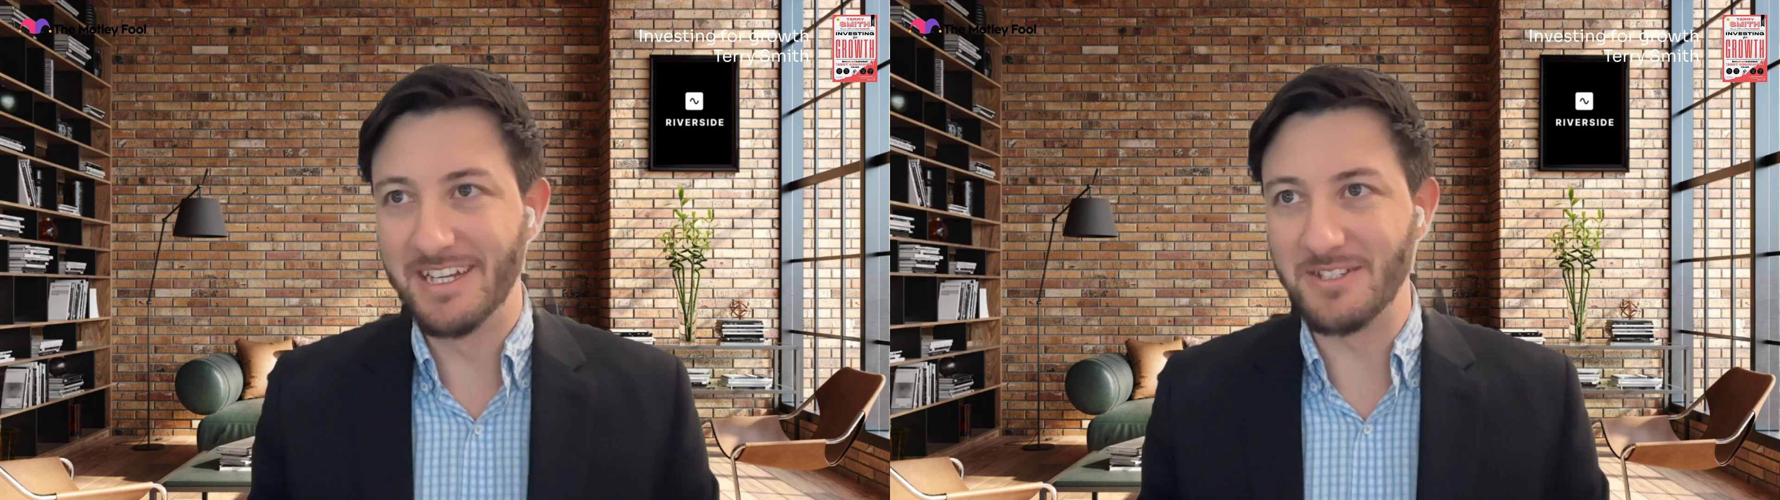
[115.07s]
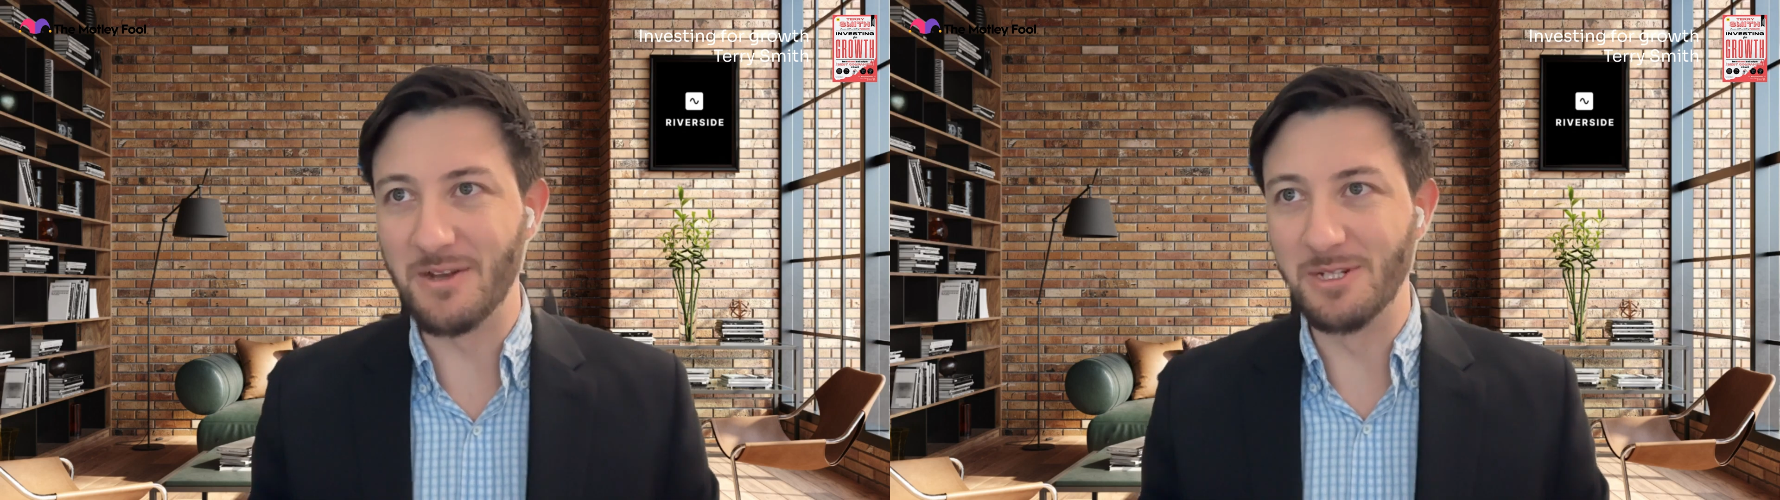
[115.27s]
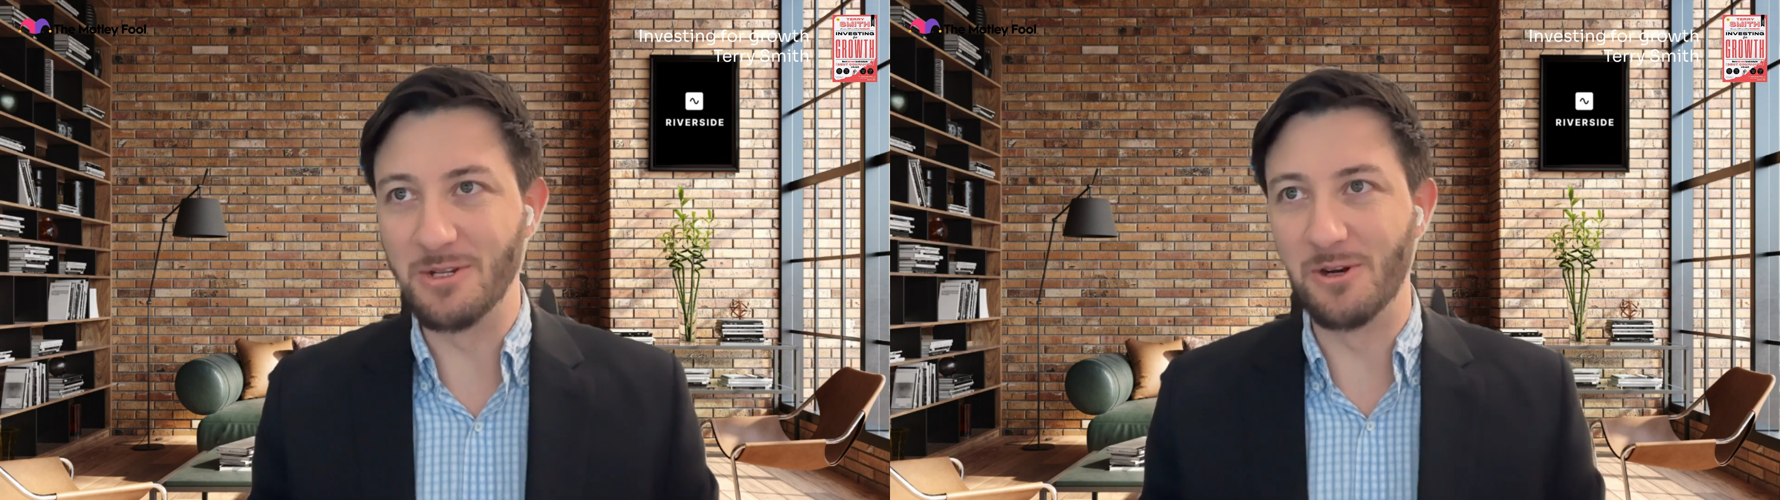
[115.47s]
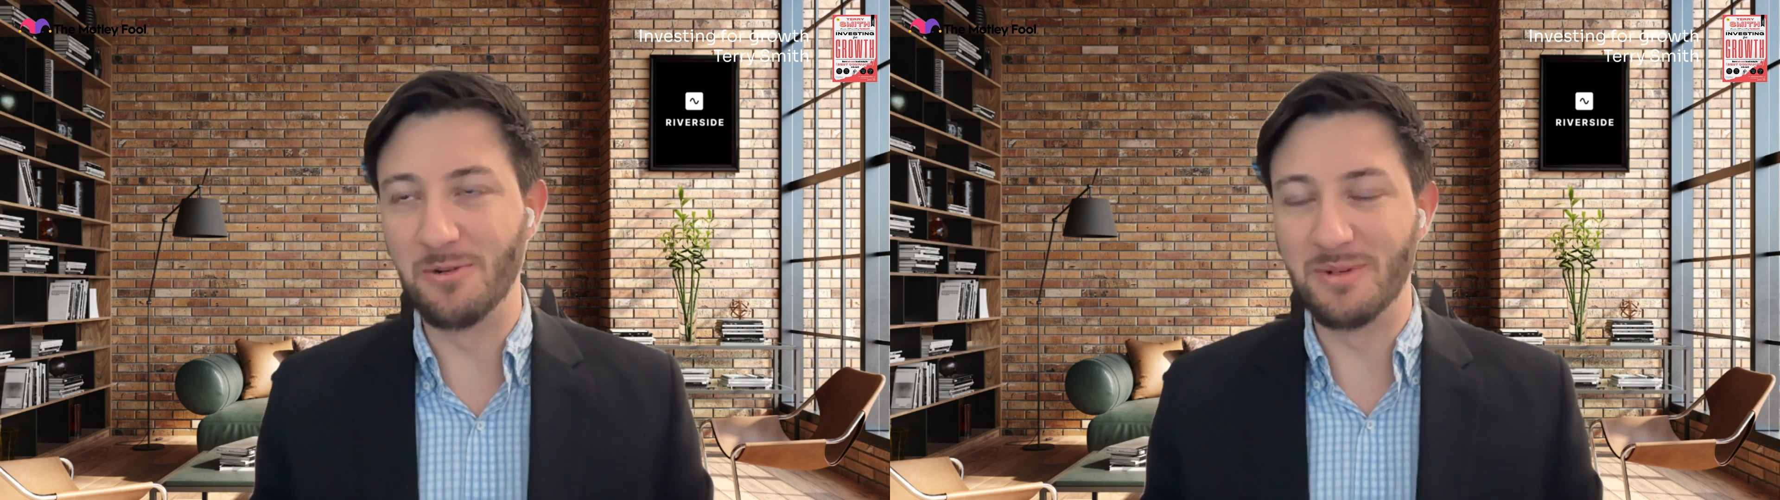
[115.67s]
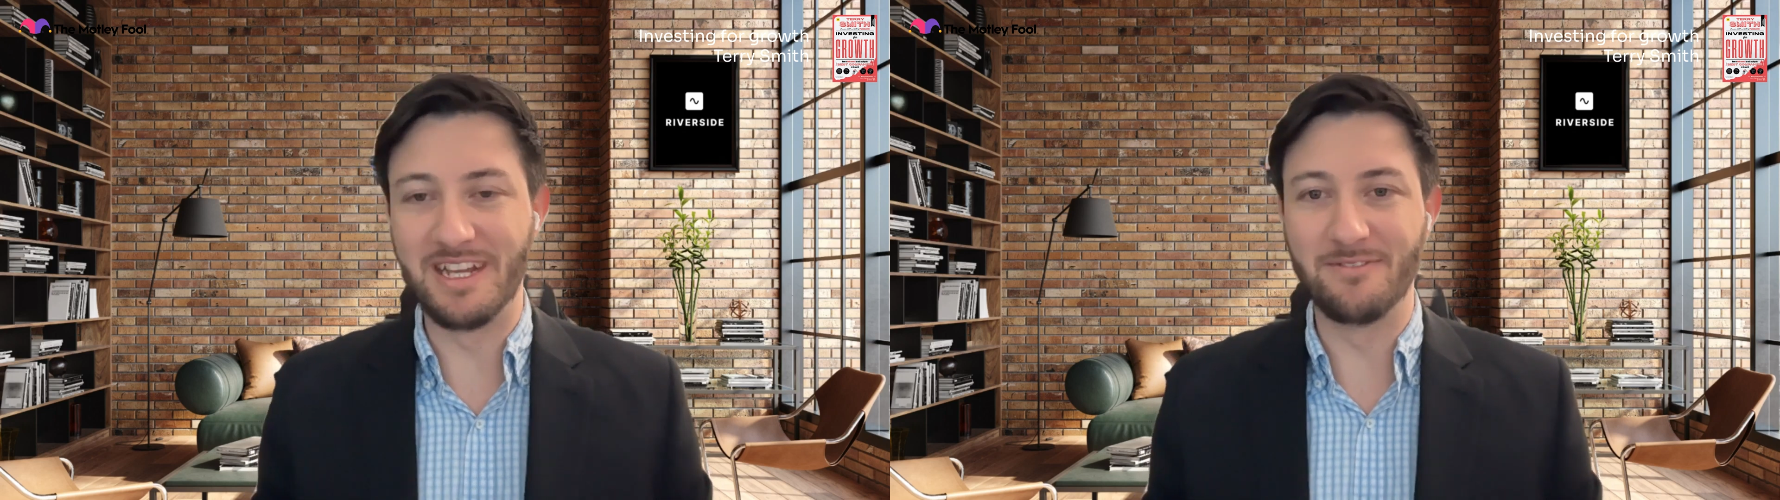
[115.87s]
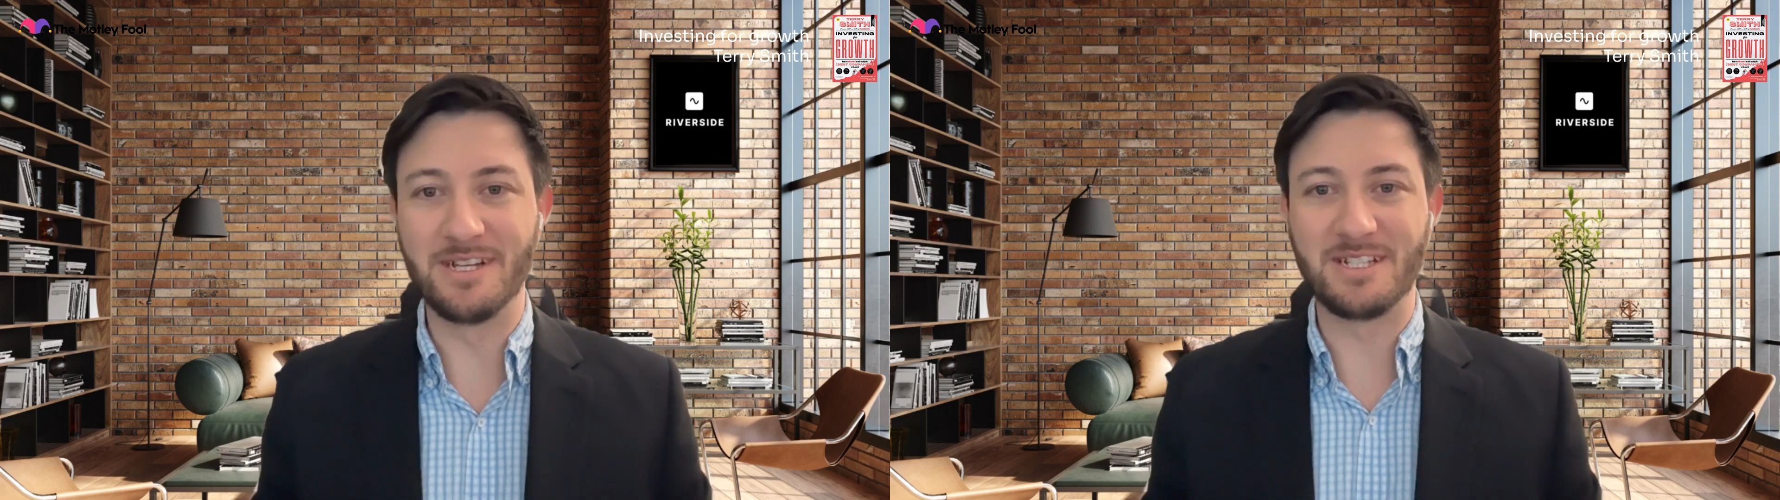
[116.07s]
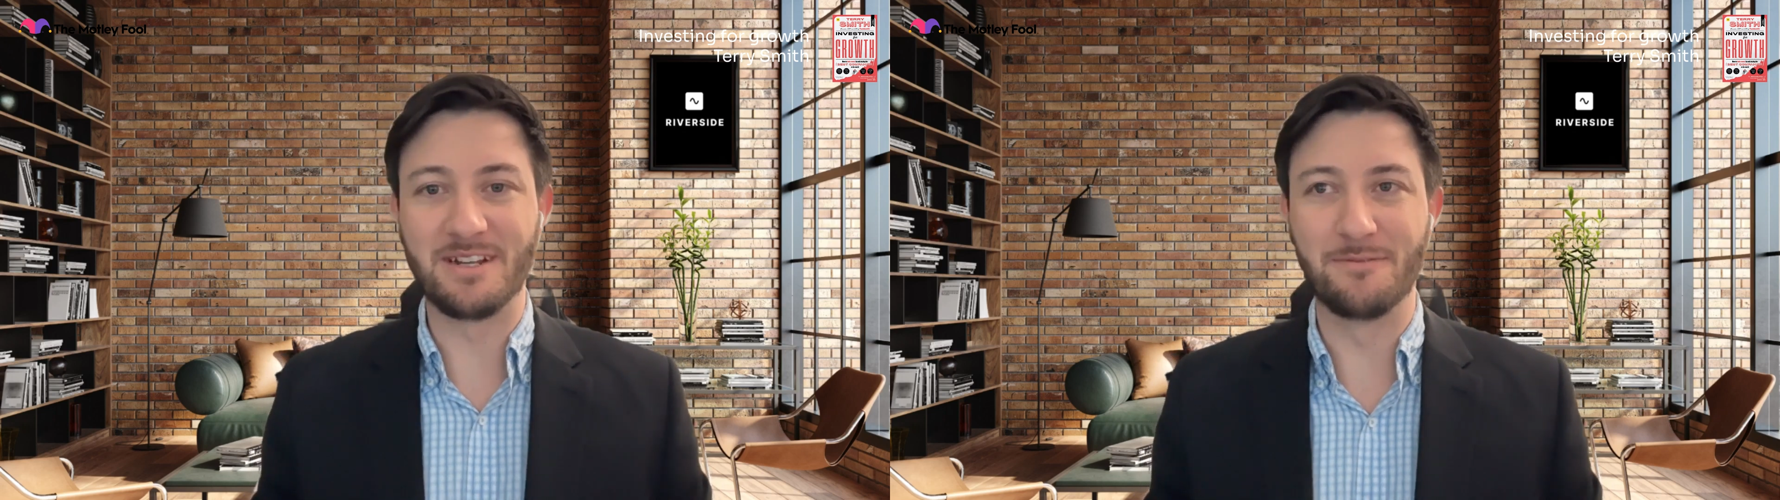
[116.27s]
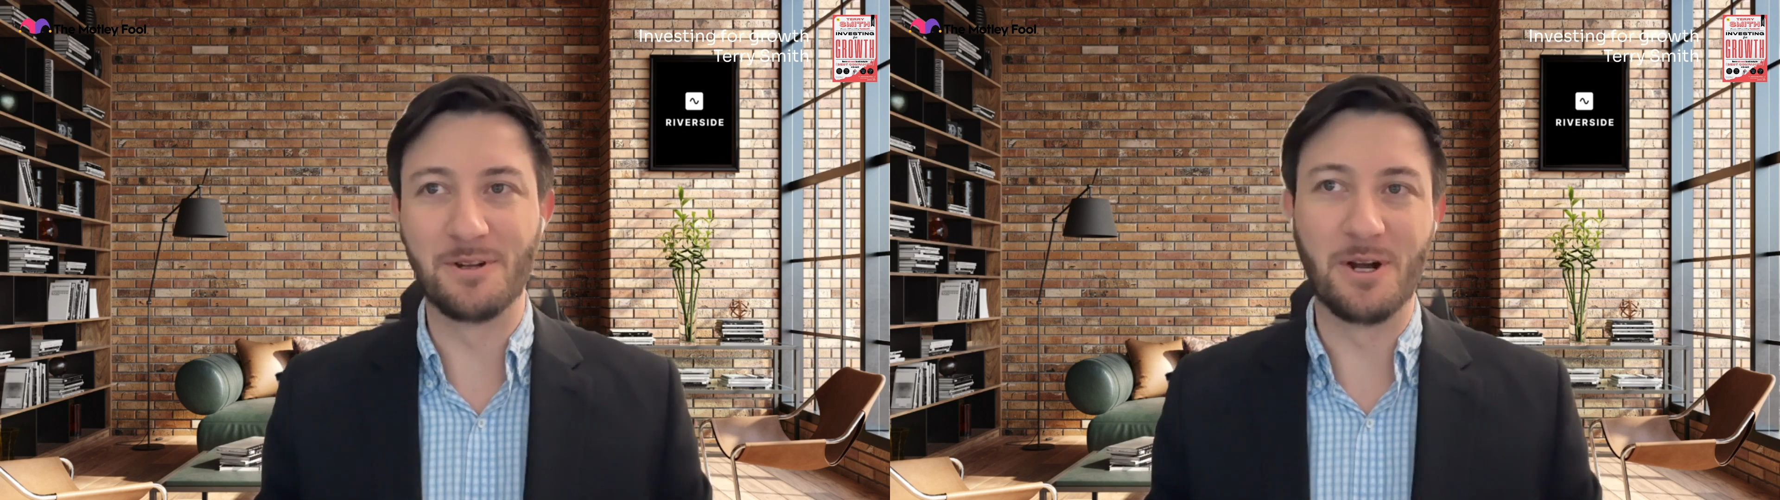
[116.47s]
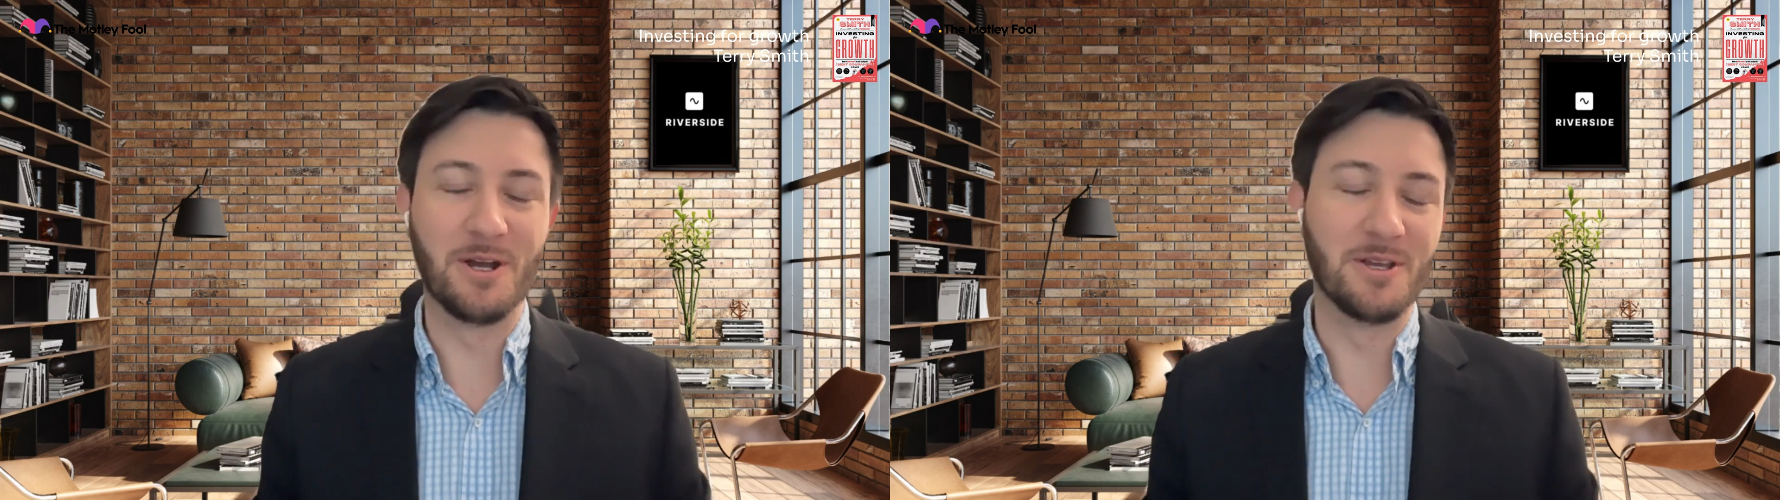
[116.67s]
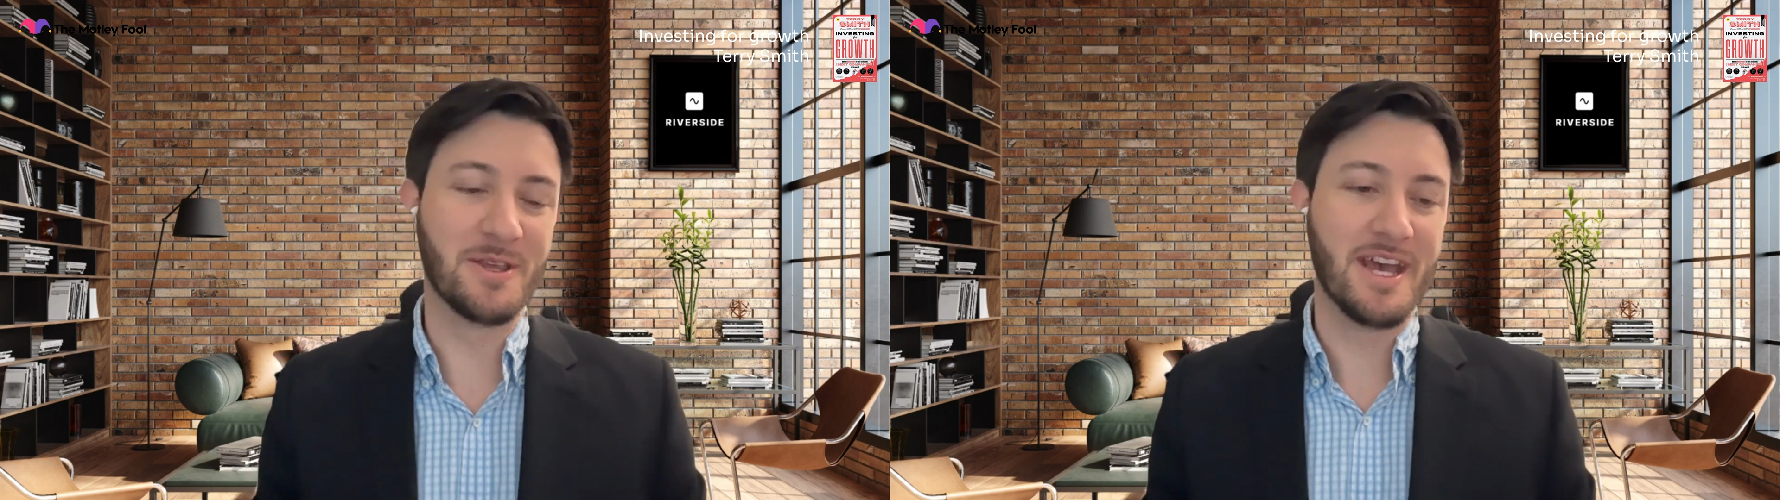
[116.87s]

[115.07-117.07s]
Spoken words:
So we should all be investing for growth.